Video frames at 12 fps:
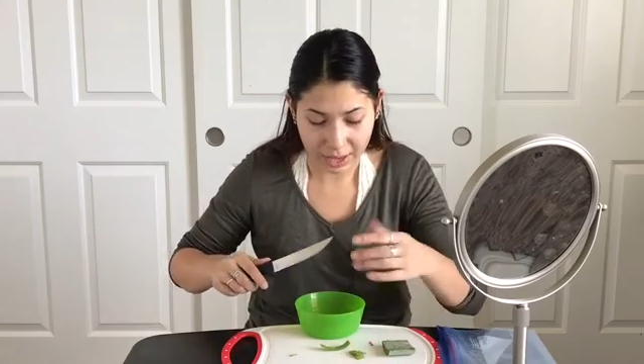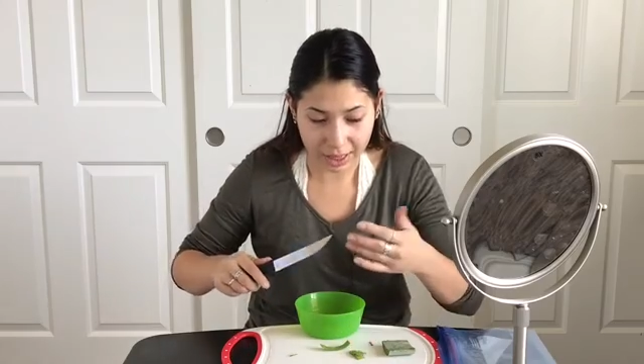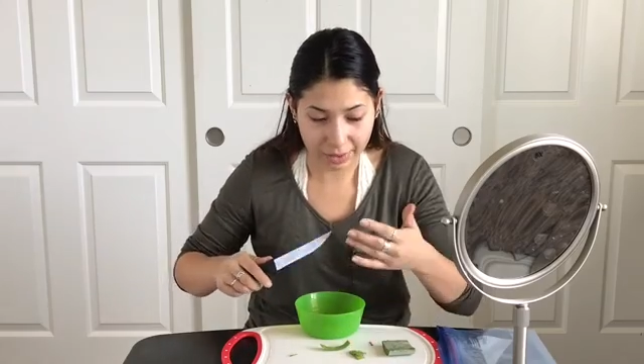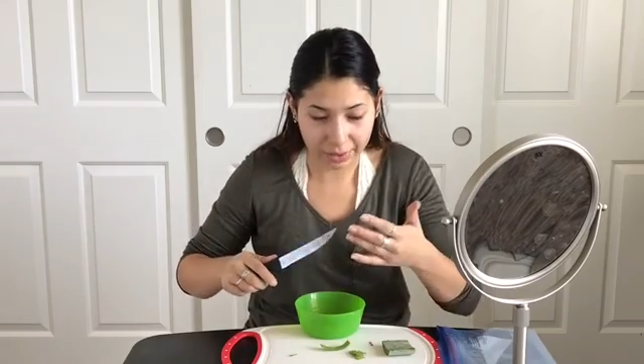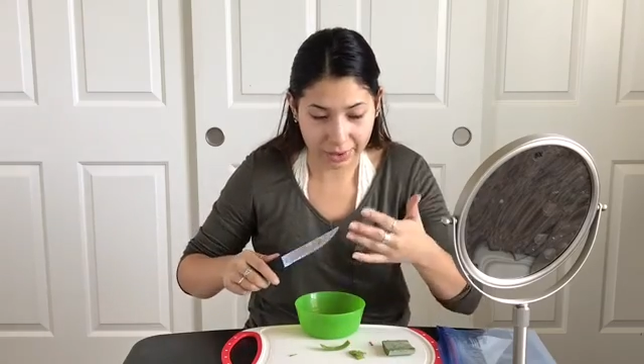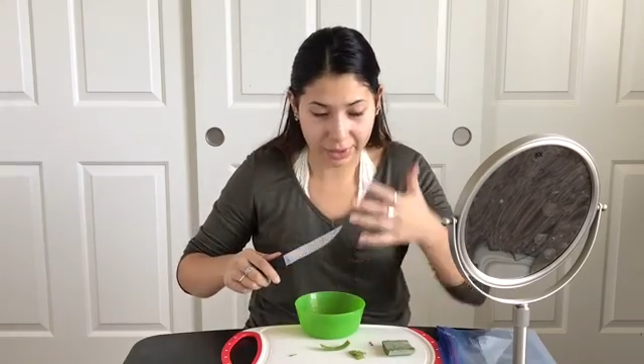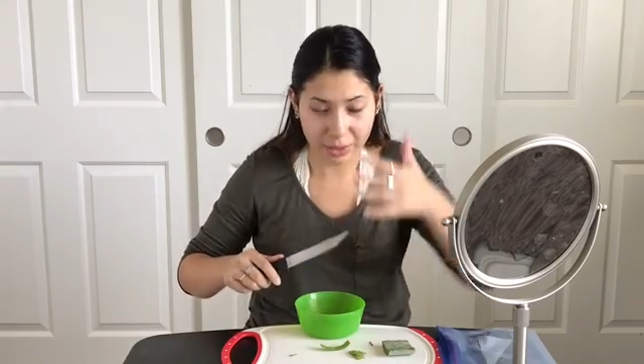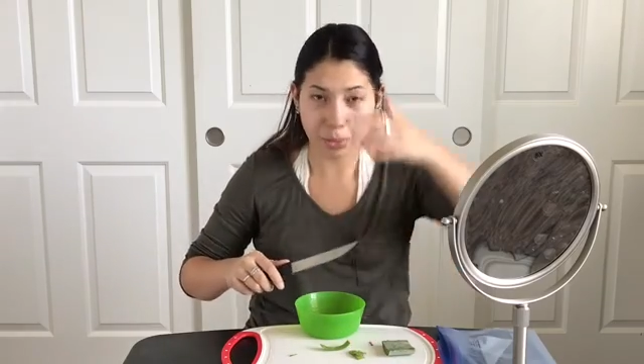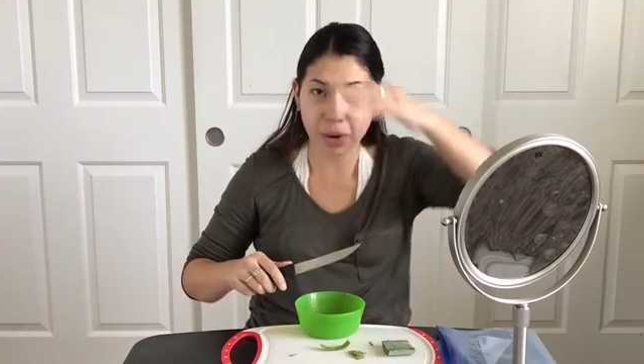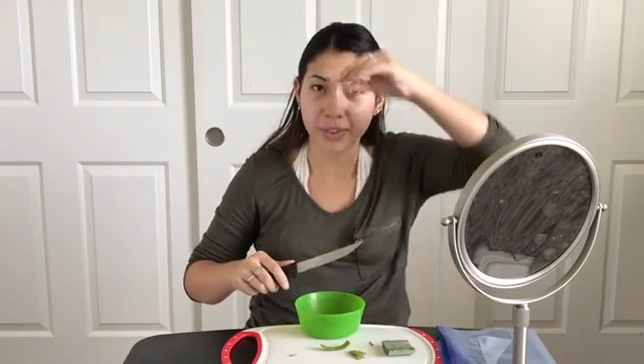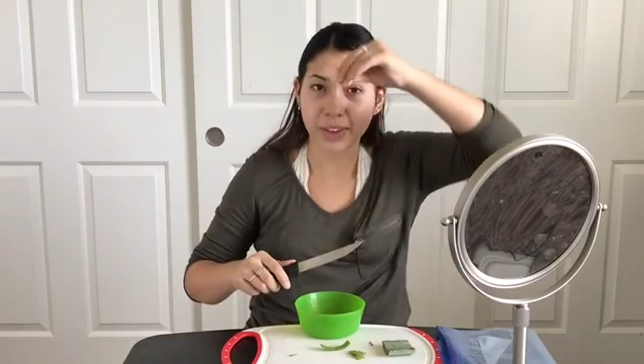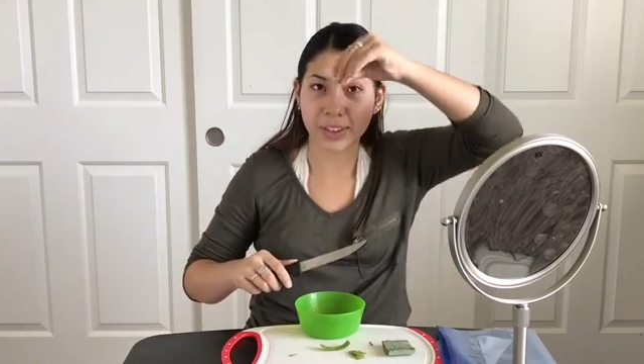aloe vera is
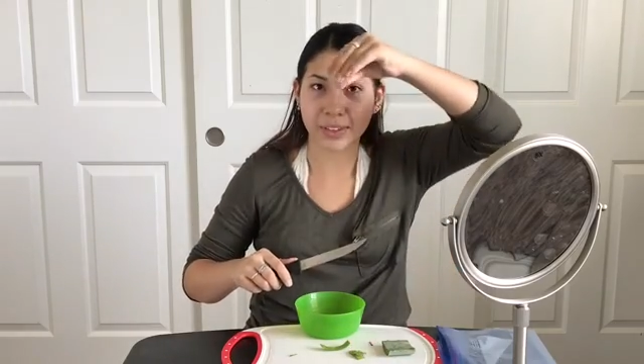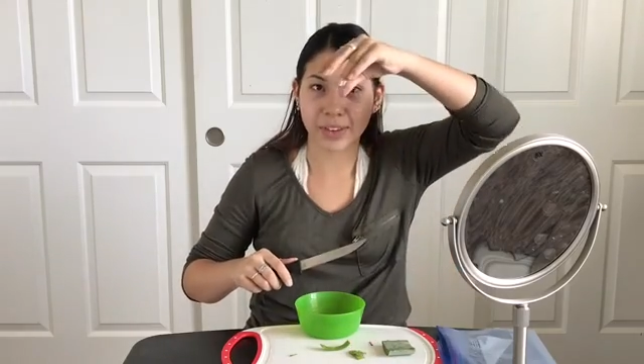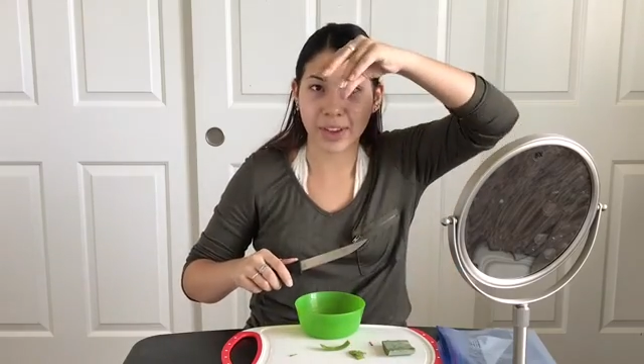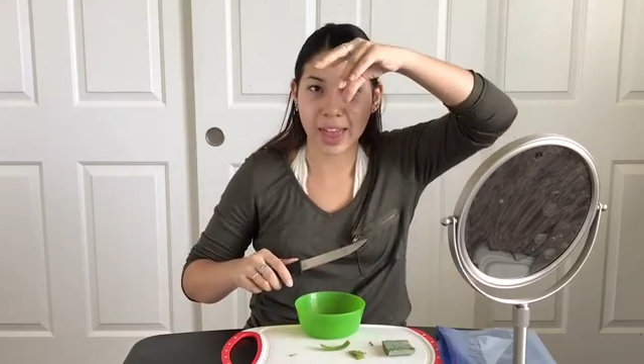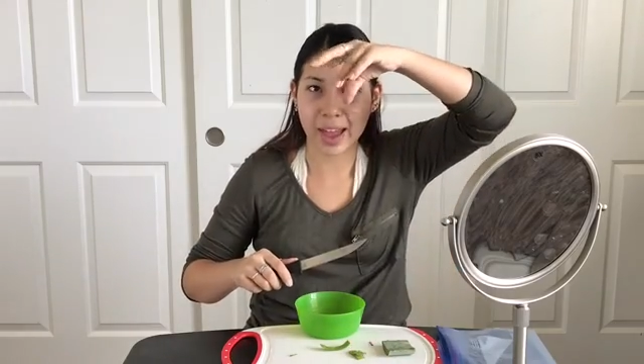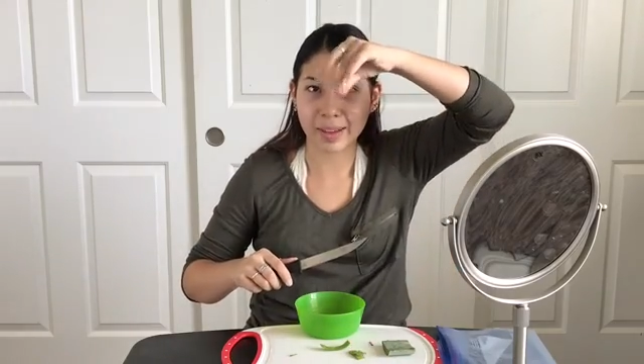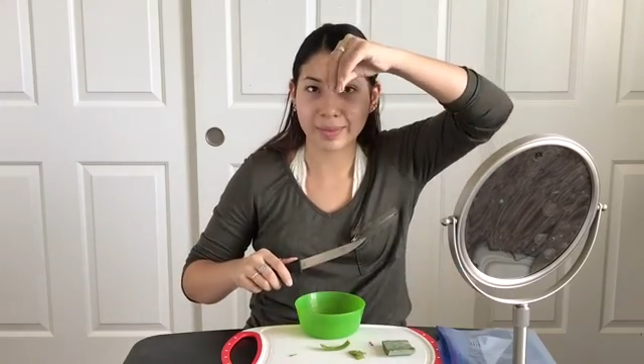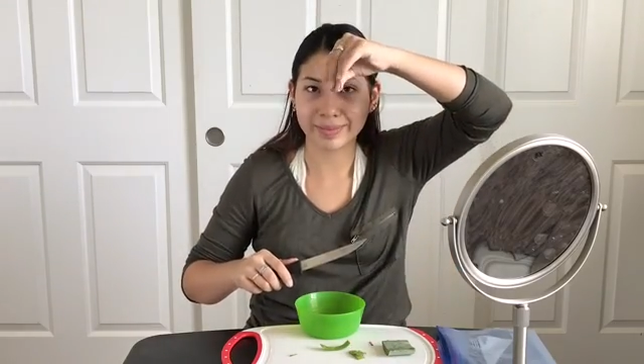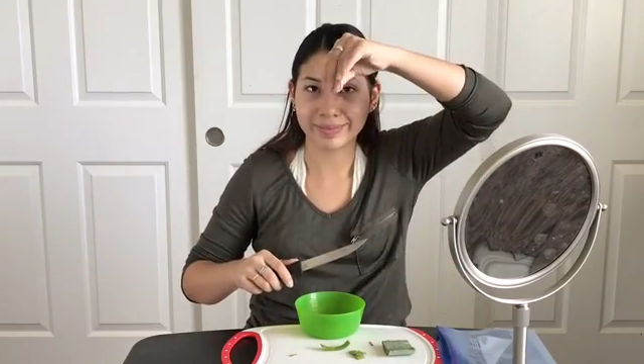perfect for that.